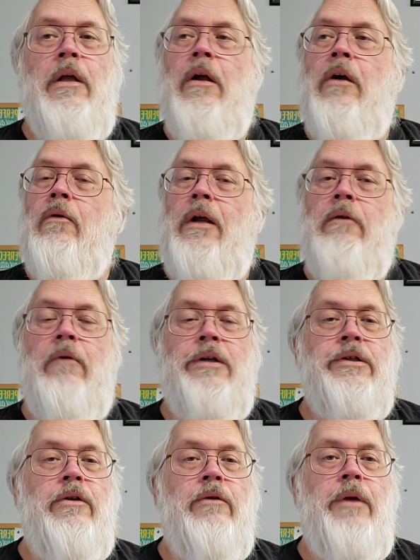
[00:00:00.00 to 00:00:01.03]
great
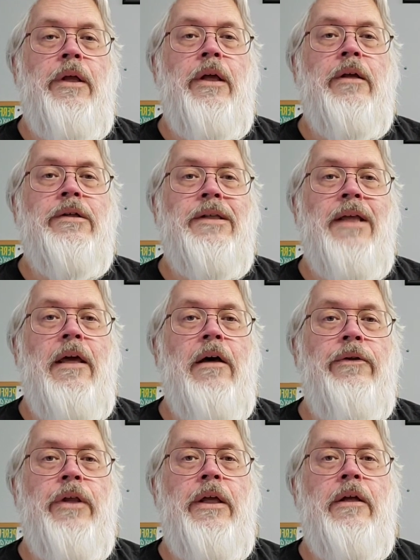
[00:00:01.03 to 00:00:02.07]
rest of the week, stay
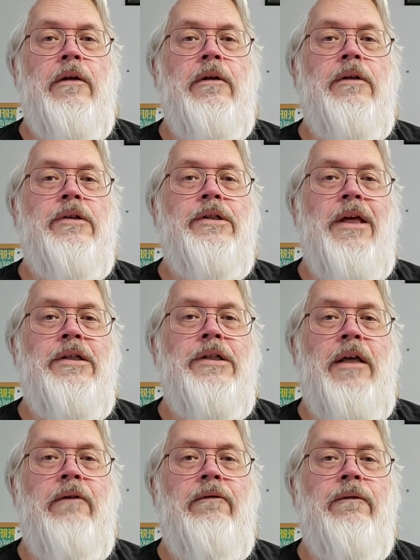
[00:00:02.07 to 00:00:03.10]
healthy, stay
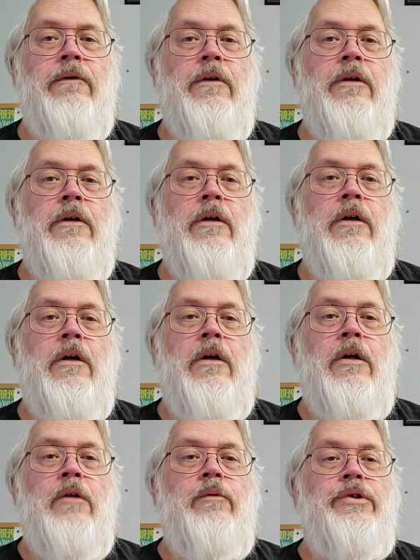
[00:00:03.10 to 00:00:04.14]
safe.
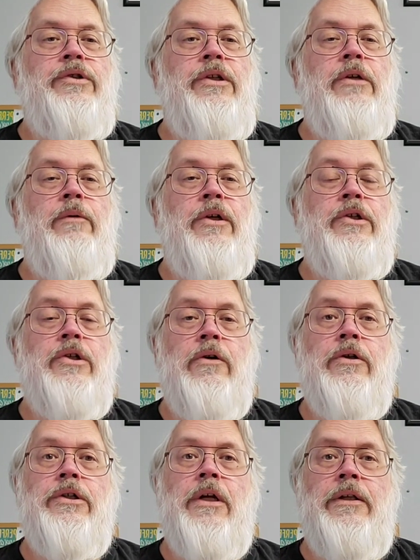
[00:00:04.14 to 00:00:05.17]
We'll see you in
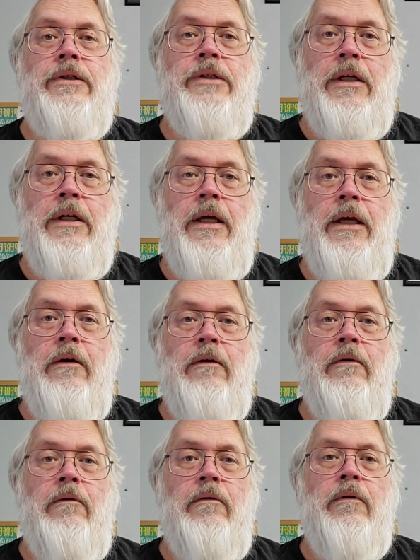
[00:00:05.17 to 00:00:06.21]
church on Sunday,
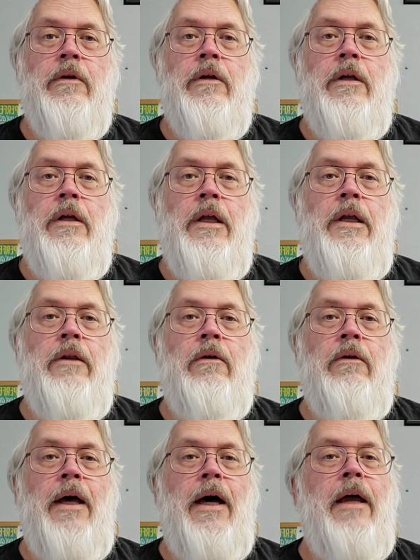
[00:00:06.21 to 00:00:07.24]
either
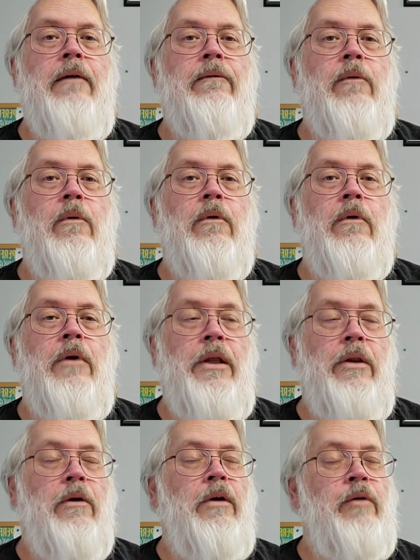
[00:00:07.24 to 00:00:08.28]
live or
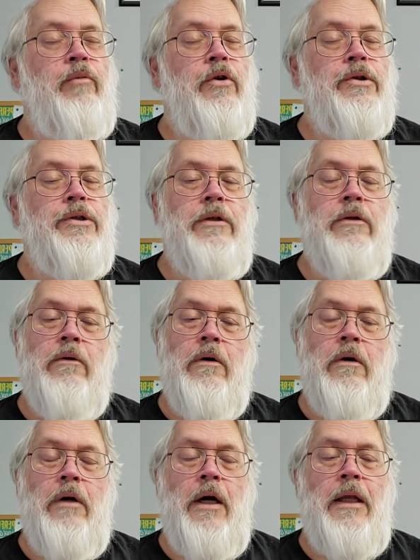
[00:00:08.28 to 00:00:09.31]
either in person
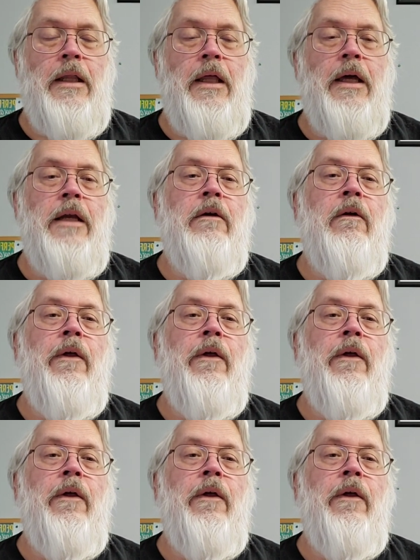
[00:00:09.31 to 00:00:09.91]
or online.